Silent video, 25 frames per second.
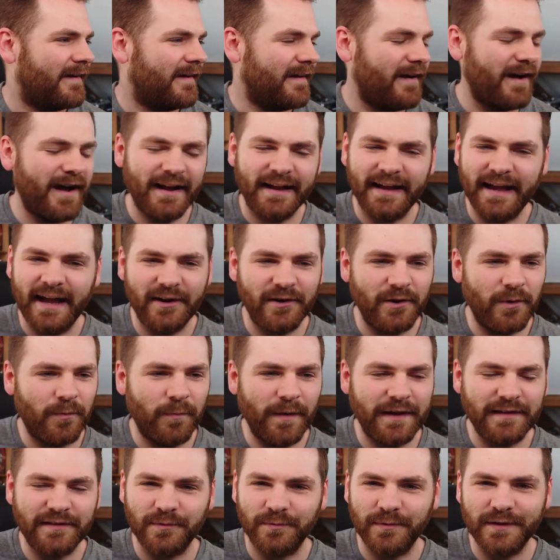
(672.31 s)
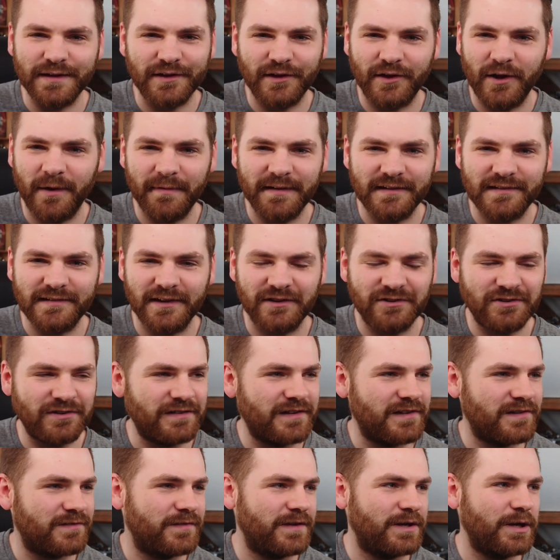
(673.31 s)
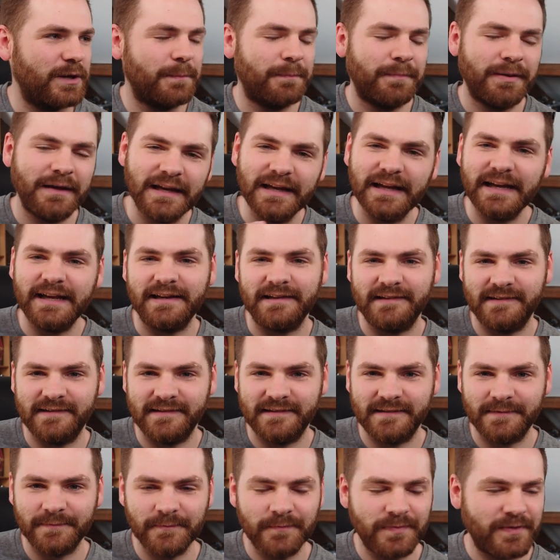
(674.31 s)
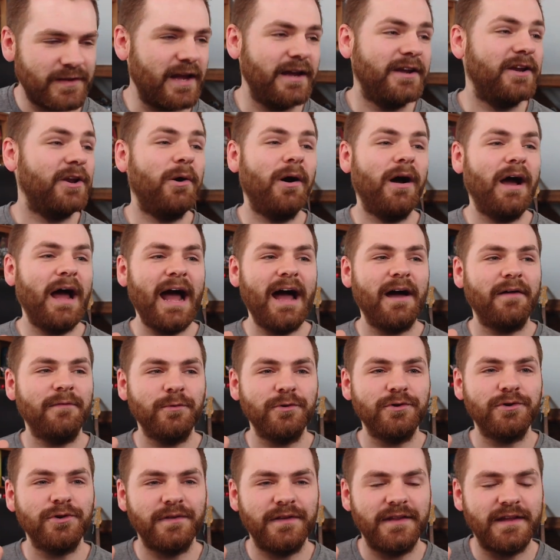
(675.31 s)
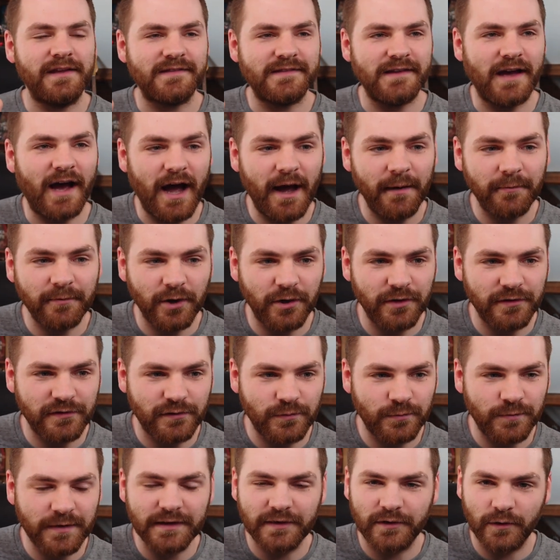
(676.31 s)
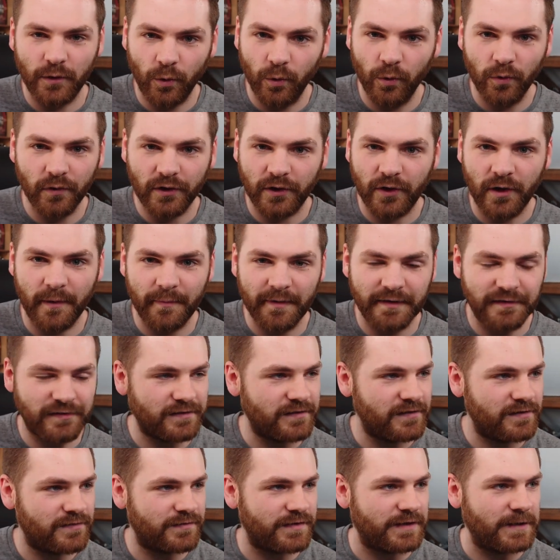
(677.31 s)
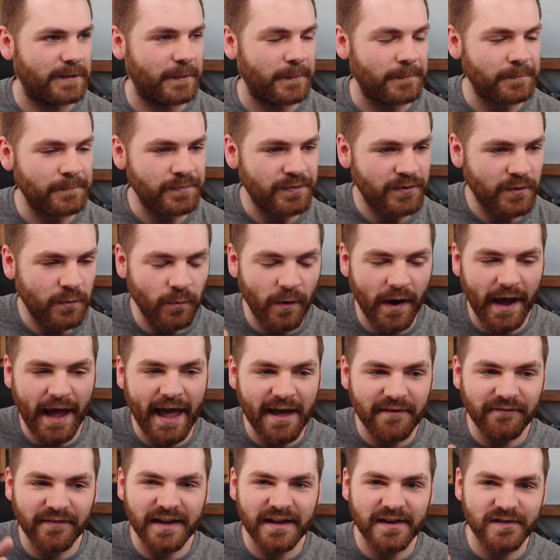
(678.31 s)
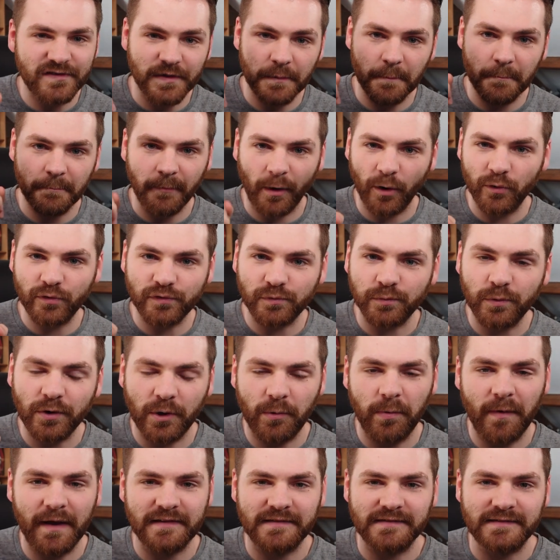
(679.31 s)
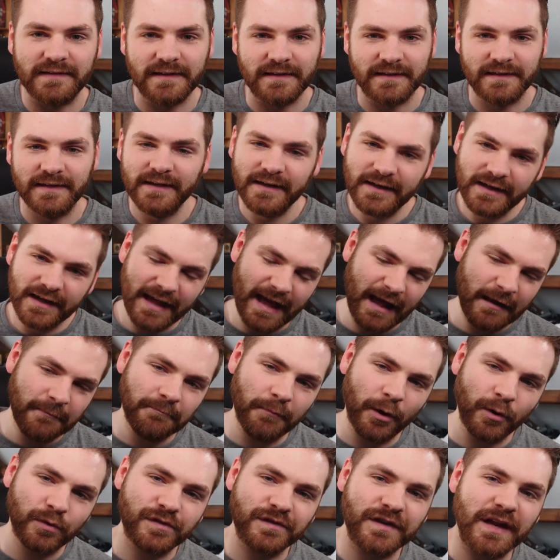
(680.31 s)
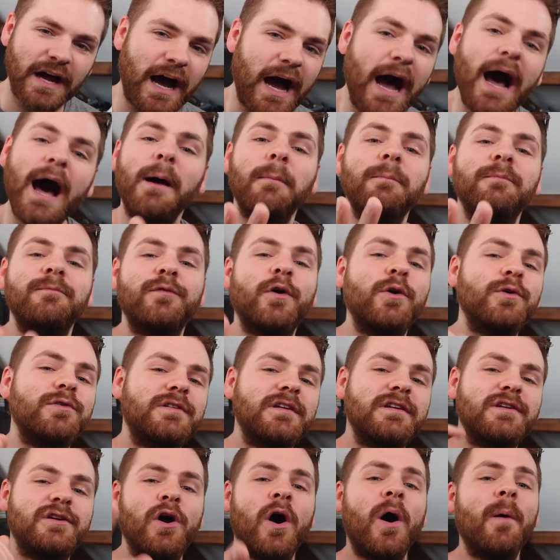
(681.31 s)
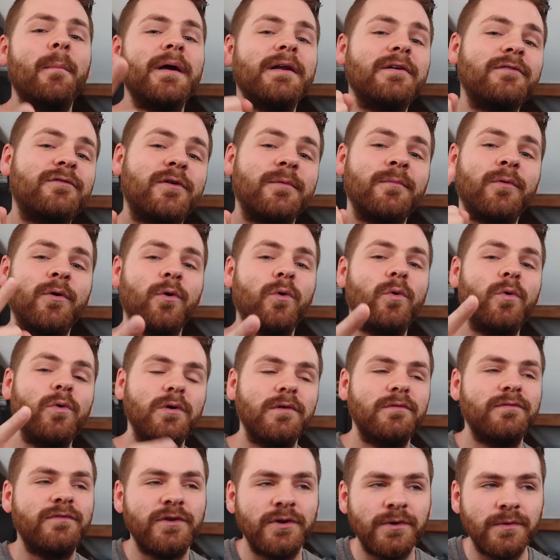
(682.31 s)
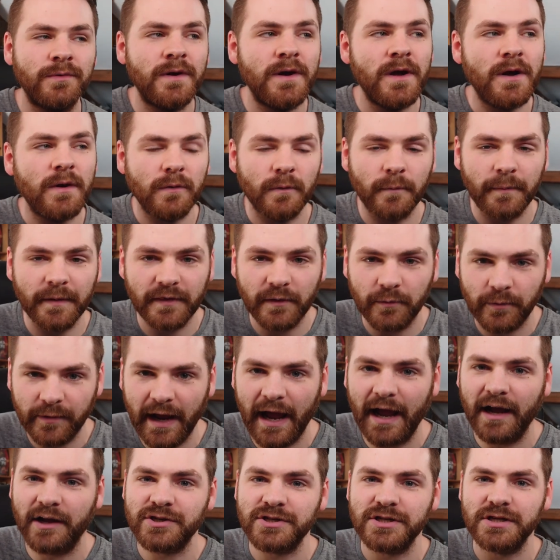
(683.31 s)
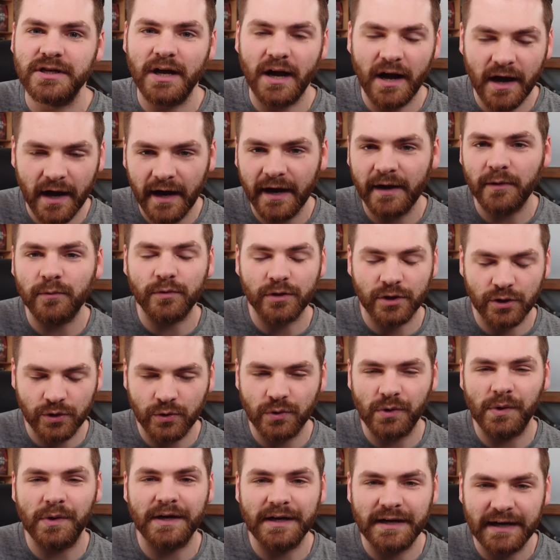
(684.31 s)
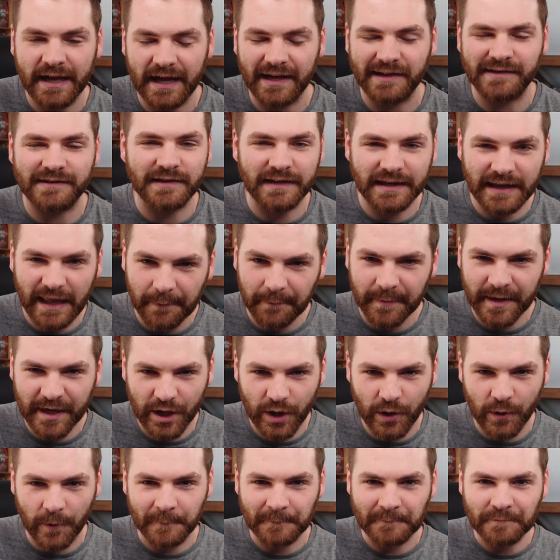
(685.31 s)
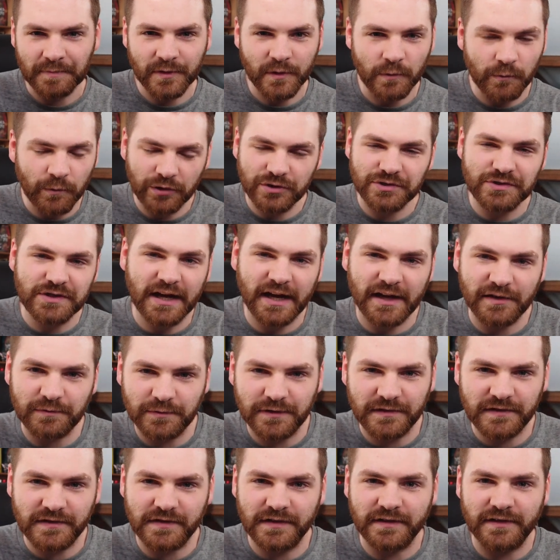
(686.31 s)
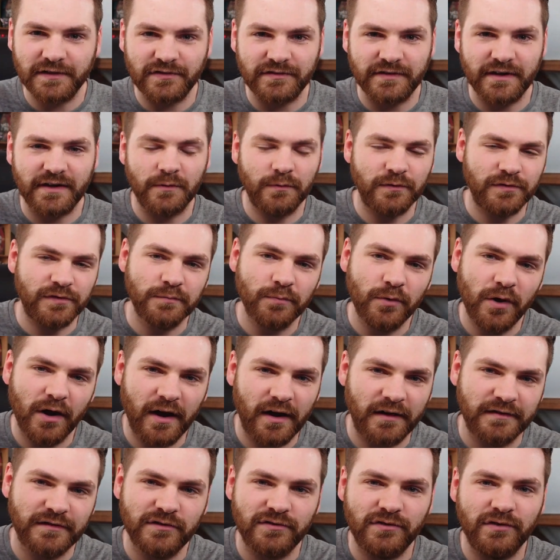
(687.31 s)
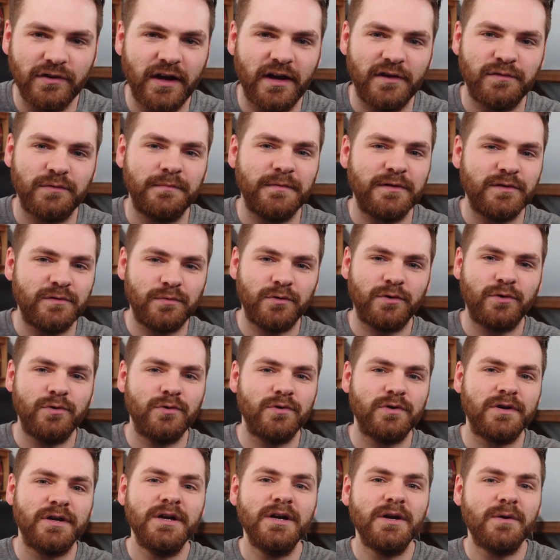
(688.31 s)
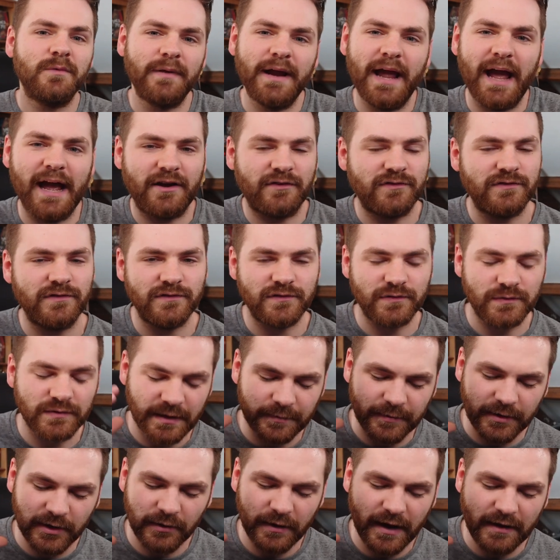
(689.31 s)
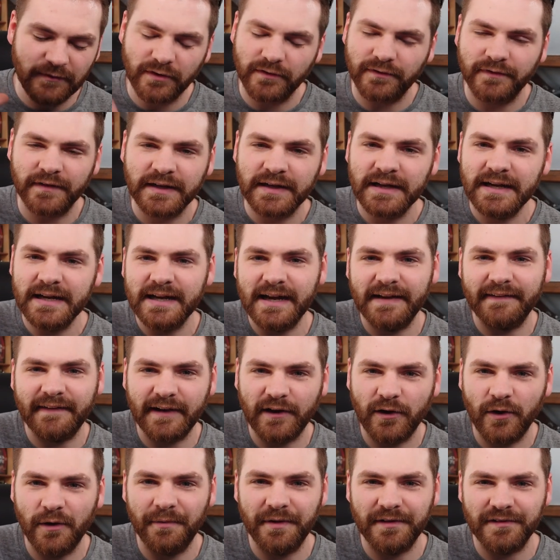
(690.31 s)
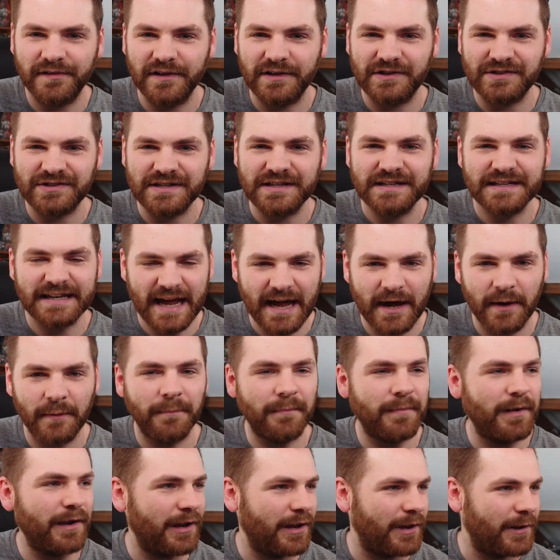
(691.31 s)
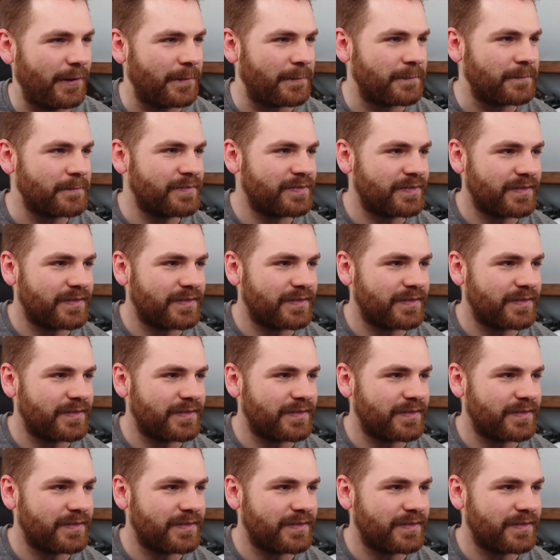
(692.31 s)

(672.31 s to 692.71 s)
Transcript: I cannot wait to read the comment section on this video. Please. Now, you know what? How, we'll do this. I'm going to read all the comments on this video. Whatever is the most requested and most upvoted comment from all of you will be the reaction I record next. So let me know. What do you guys want to see on this channel? What some more artists you guys want me to record reactions to? Let me know everything in that comment section down below.